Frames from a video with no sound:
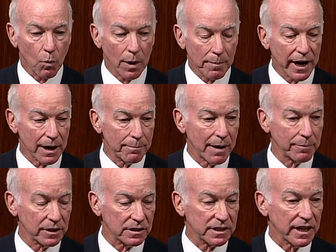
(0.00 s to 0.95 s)
What my
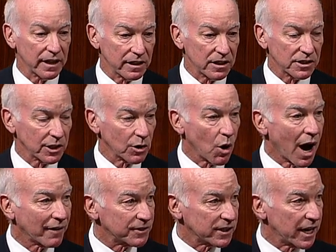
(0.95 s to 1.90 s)
amendment did is it
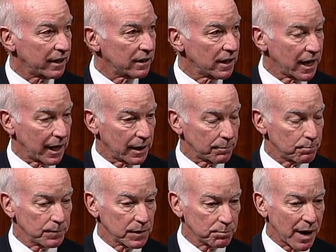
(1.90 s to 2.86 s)
offset
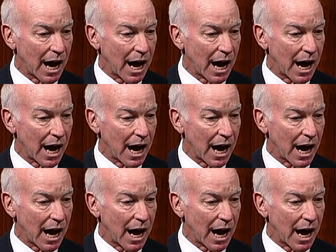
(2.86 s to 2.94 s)
a